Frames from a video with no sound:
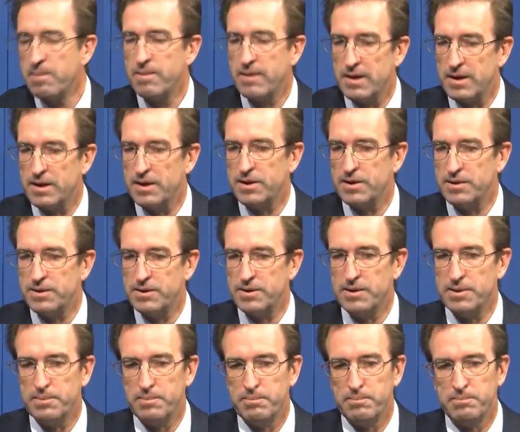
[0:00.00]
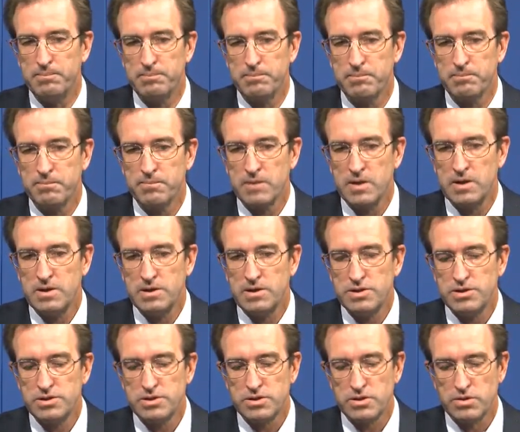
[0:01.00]
and
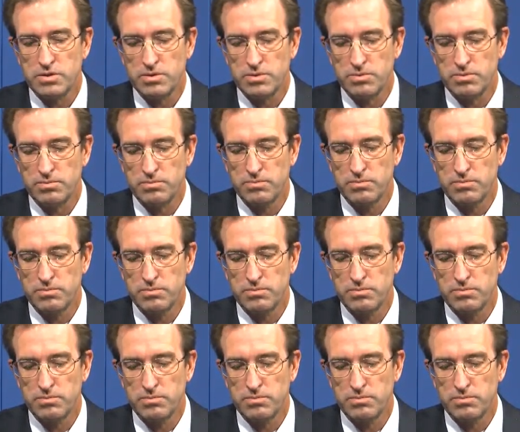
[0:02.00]
so.